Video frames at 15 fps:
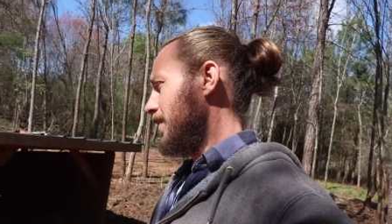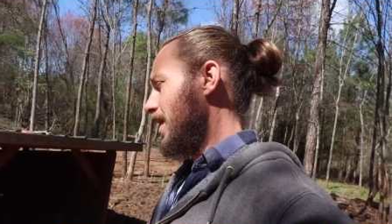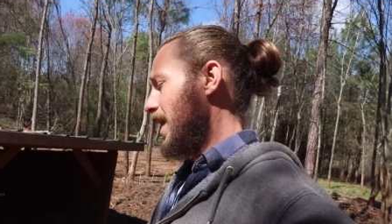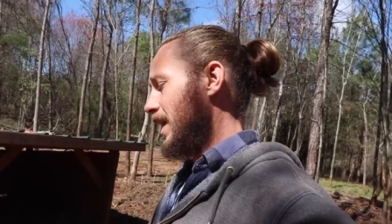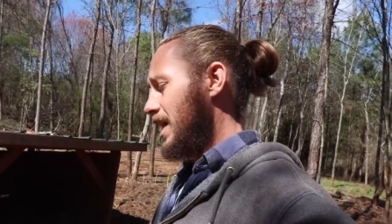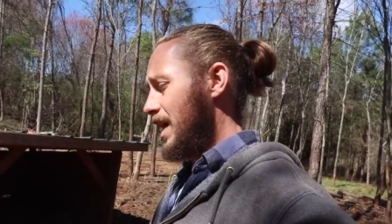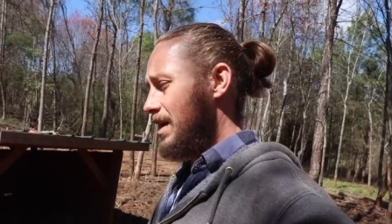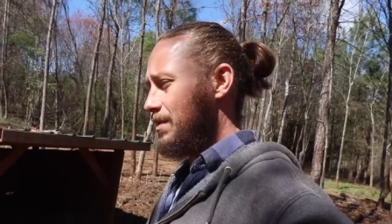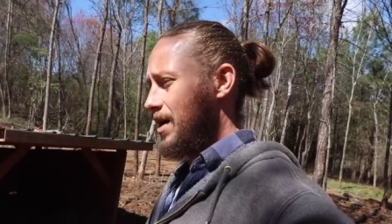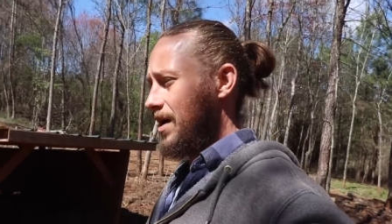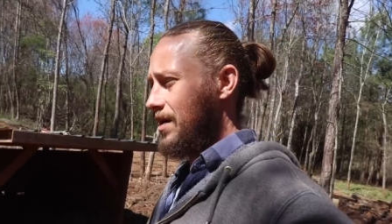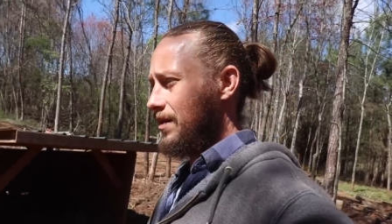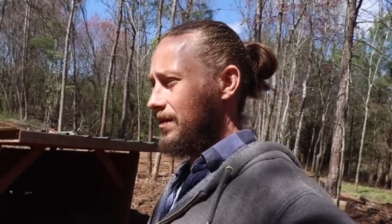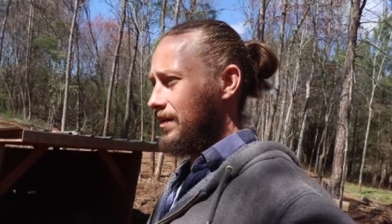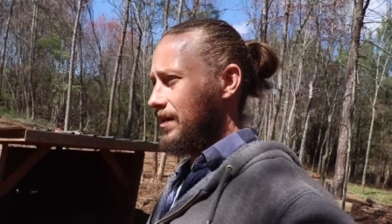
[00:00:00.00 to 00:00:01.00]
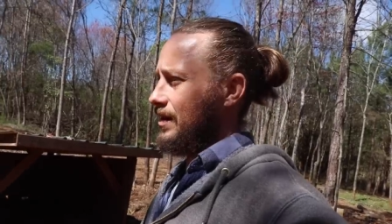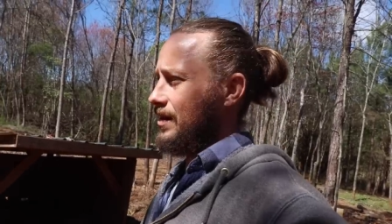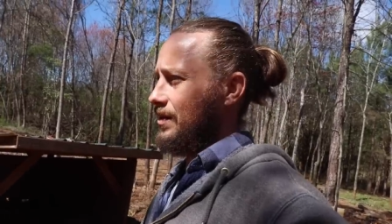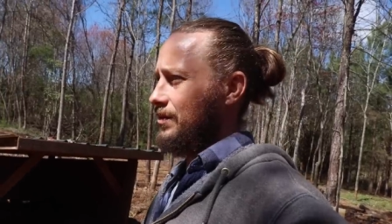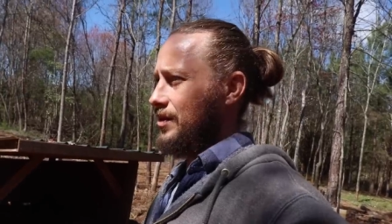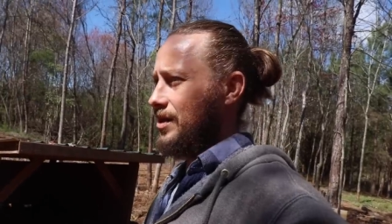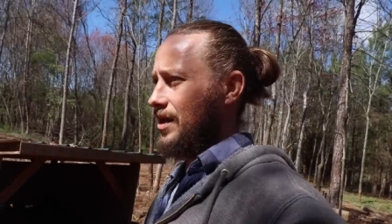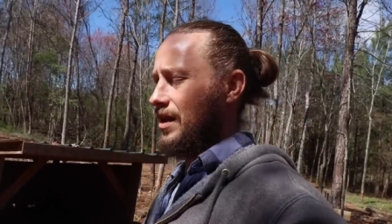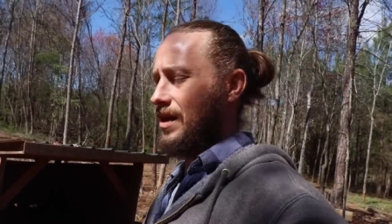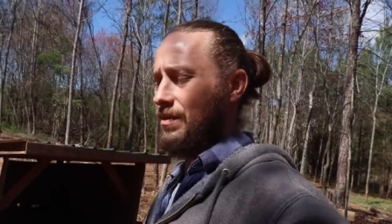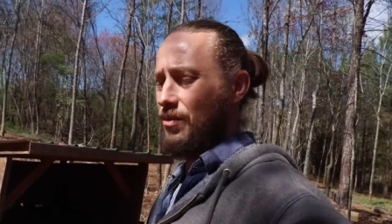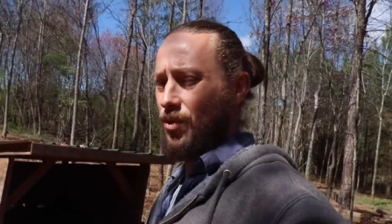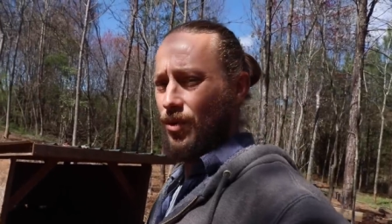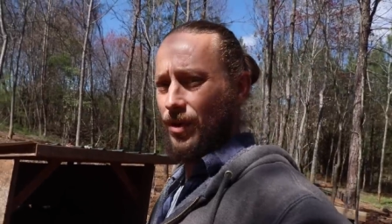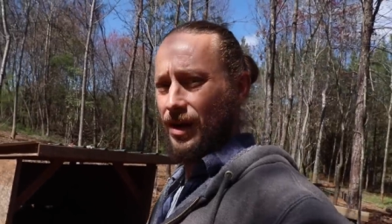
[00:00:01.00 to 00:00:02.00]
I came out, I think that was Sunday
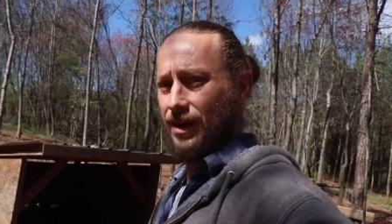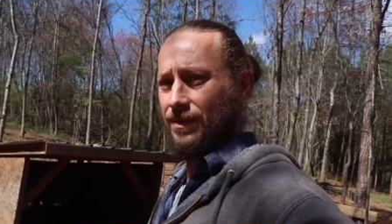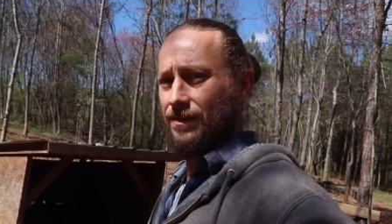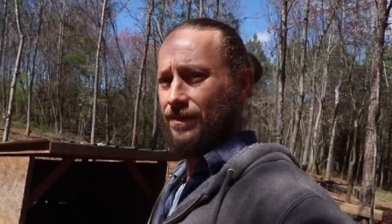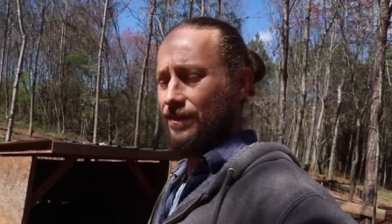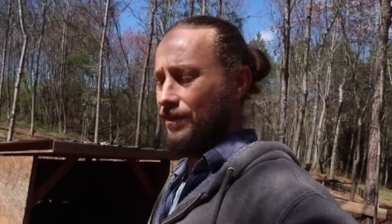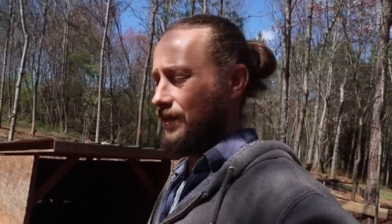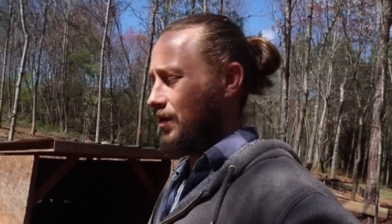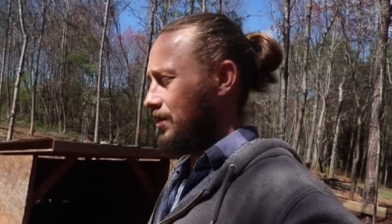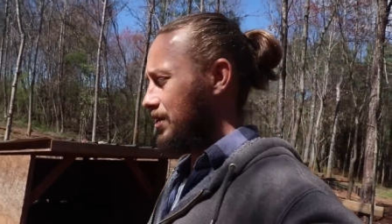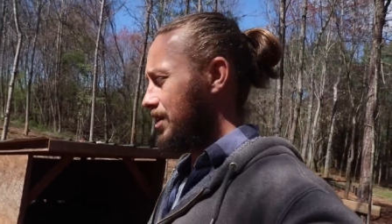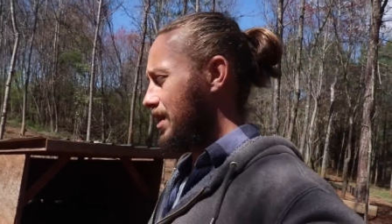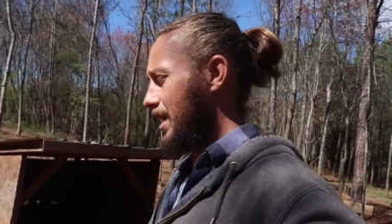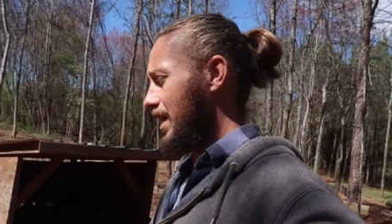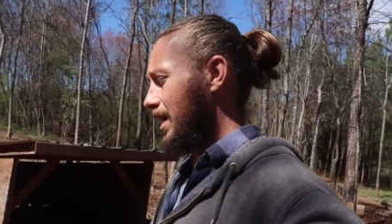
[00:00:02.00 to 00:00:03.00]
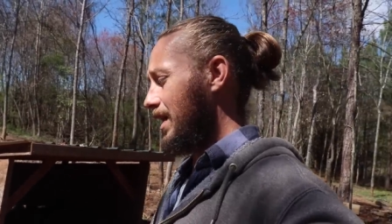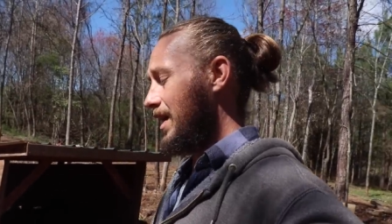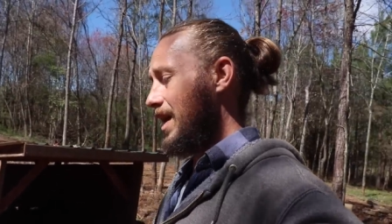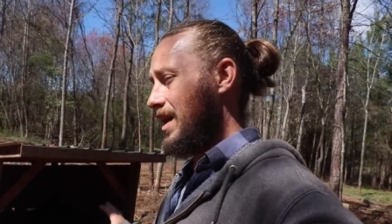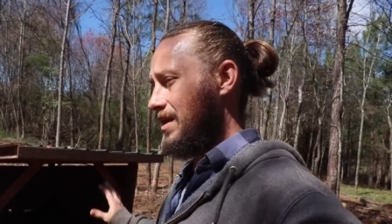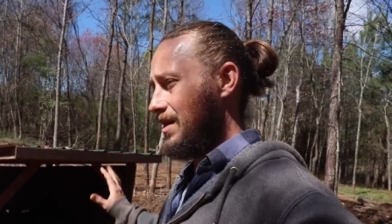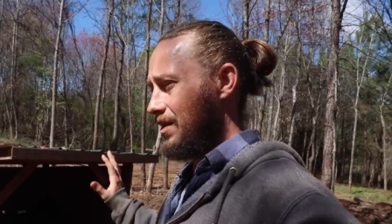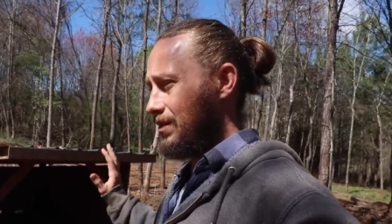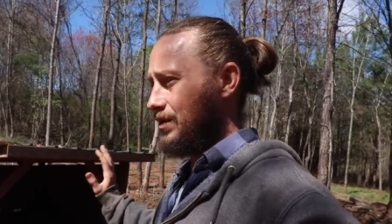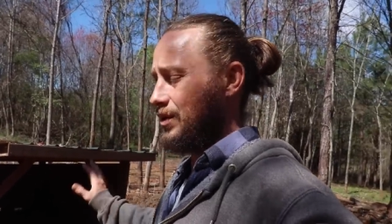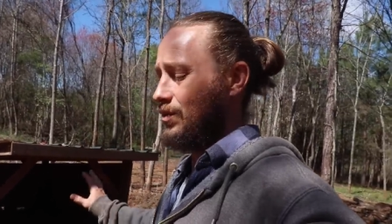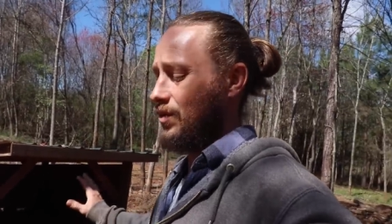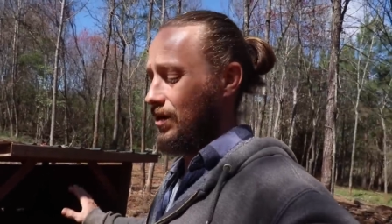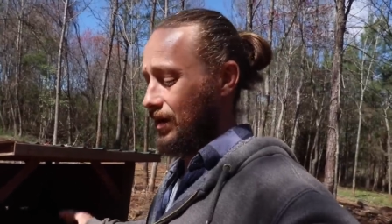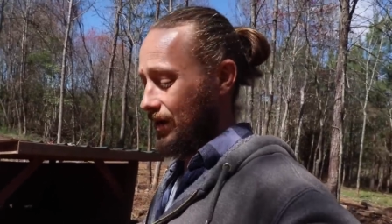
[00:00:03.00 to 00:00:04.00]
morning, first thing, and there
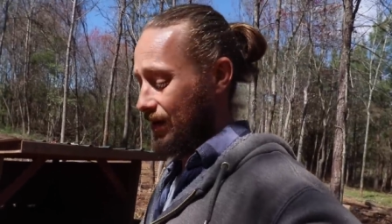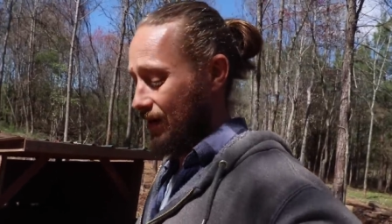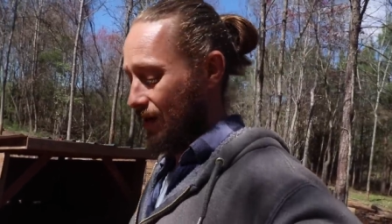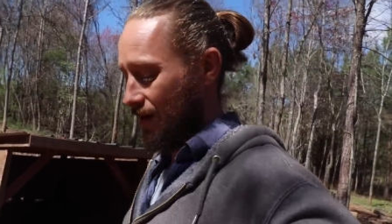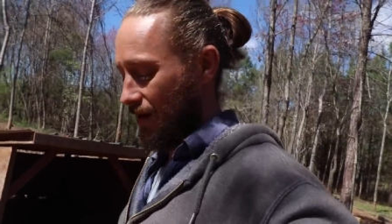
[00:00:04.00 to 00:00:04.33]
was one